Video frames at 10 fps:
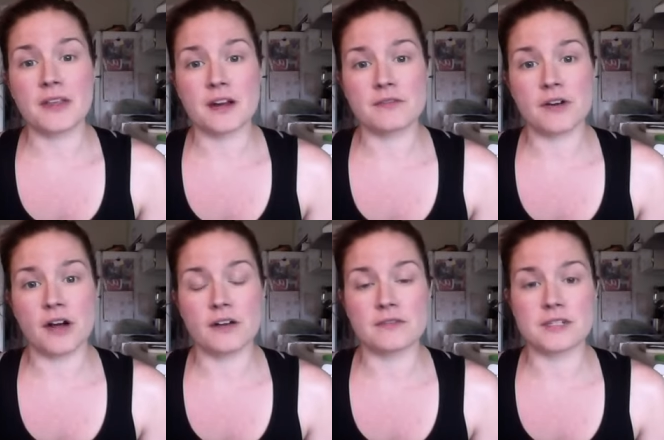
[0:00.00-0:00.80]
that
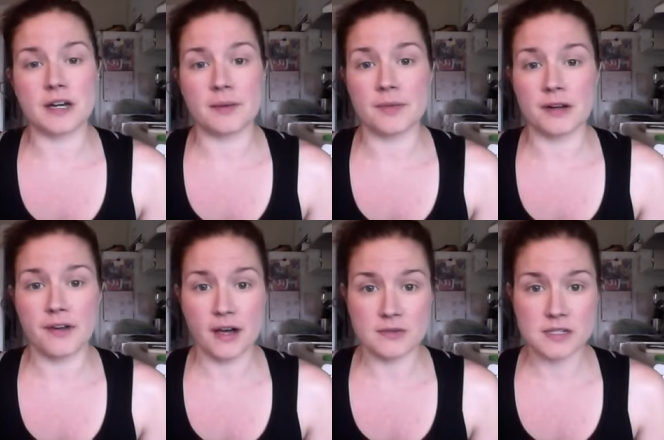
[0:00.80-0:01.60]
involved um, a lot of
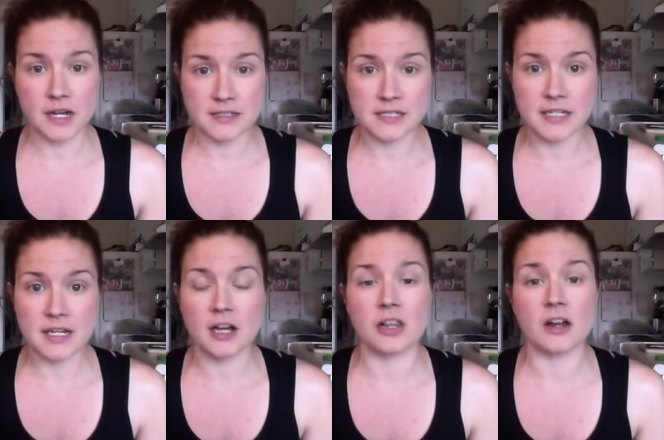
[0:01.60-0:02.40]
house
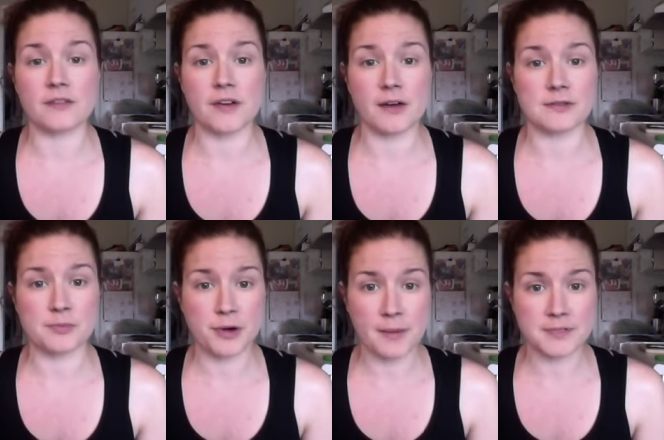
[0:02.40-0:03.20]
hunting, a lot of house
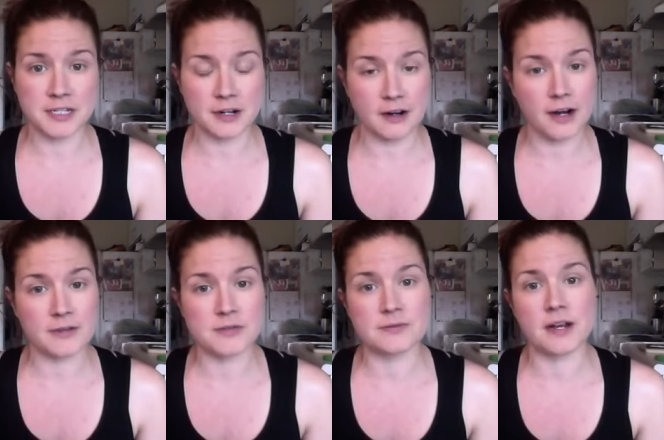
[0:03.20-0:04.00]
prep to get our
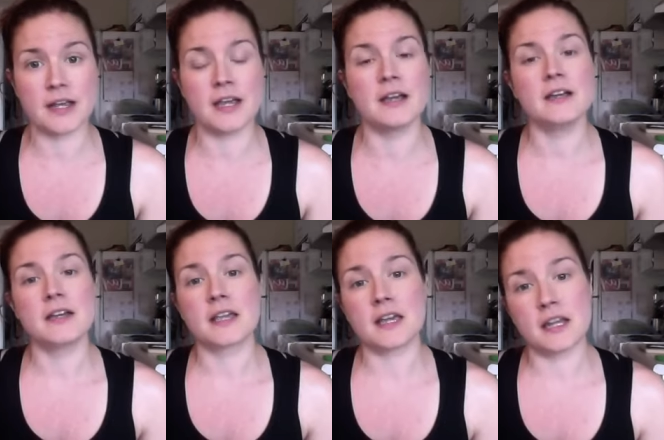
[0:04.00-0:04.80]
house ready,
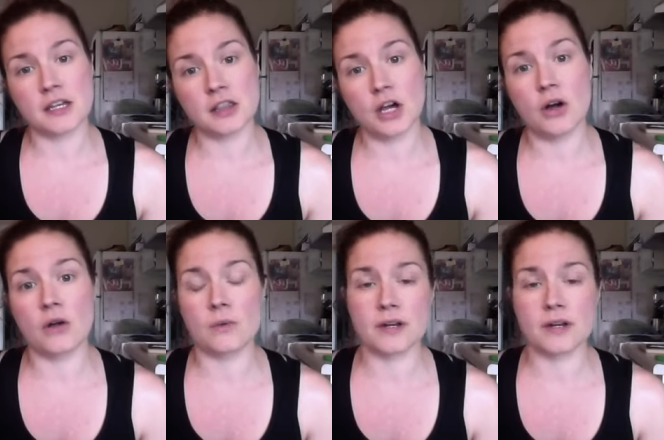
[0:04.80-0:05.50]
getting a loan.